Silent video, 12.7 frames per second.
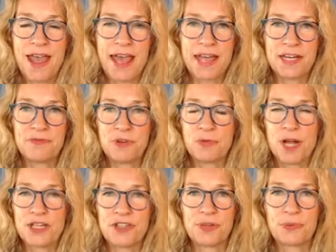And if you're
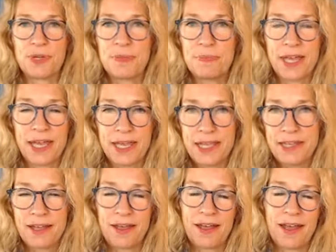watching the
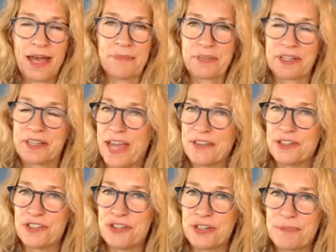replay, I'm glad
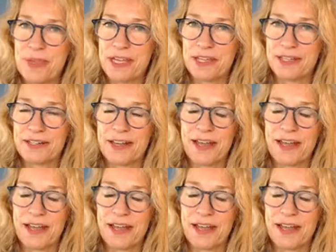that you could make it